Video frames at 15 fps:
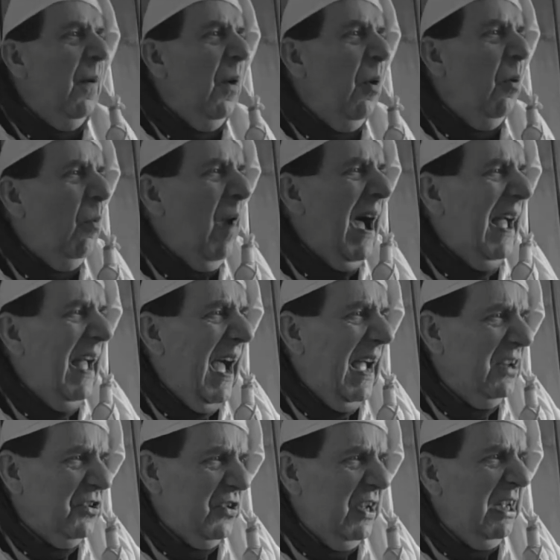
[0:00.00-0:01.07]
Why,
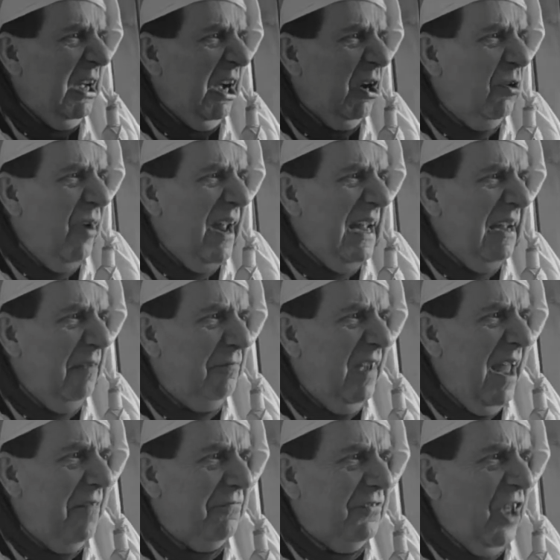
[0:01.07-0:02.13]
I see a grave
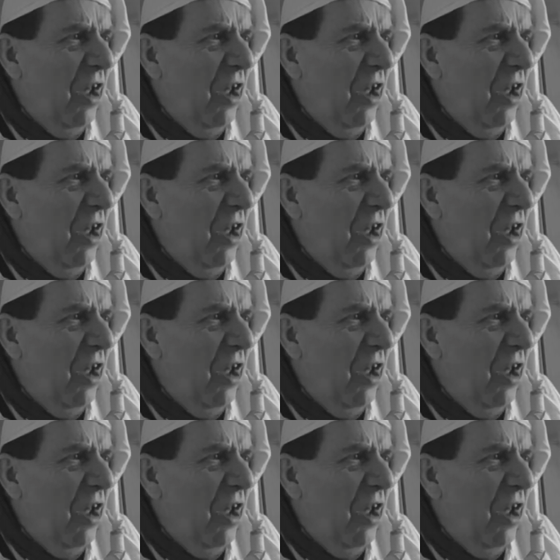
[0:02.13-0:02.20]
left